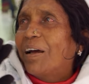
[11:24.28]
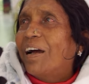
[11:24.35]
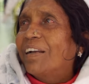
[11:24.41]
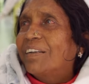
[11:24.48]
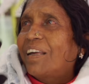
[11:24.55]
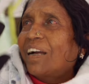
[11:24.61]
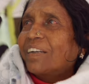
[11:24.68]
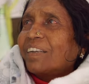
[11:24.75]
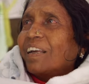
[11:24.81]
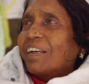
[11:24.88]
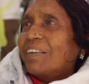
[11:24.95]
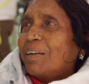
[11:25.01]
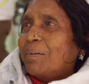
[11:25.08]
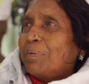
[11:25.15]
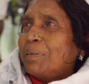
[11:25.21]
to be able to
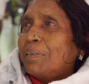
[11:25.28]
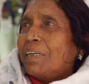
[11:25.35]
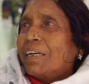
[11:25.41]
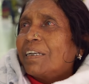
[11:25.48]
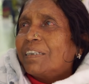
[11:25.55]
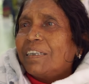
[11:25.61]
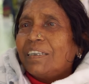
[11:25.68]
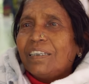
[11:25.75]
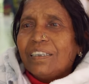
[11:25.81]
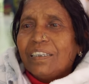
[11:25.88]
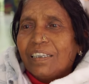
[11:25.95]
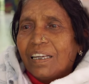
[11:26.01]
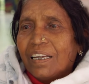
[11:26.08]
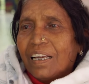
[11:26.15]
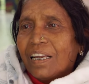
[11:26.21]
see again. I
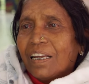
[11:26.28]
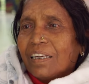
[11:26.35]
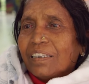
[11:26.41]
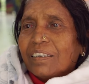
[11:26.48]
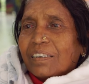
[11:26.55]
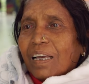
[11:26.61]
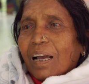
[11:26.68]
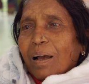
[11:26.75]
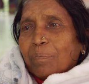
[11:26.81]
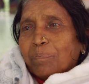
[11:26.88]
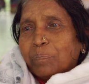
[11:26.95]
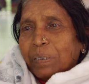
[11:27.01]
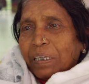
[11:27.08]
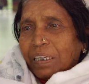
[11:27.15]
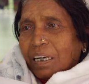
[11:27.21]
wanted to look at my
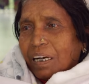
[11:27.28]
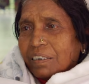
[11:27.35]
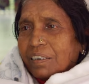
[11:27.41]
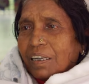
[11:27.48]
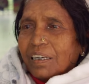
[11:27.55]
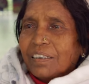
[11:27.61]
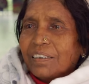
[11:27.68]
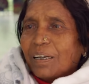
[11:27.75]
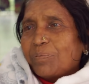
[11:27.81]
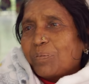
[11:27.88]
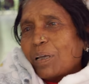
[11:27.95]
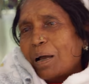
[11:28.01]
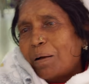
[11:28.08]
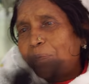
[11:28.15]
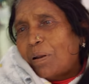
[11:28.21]
doctor. Now I can see
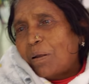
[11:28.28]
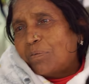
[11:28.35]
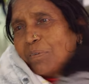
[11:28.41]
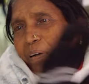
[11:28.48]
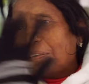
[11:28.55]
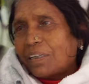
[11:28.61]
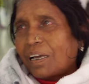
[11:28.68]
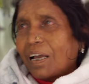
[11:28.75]
everything.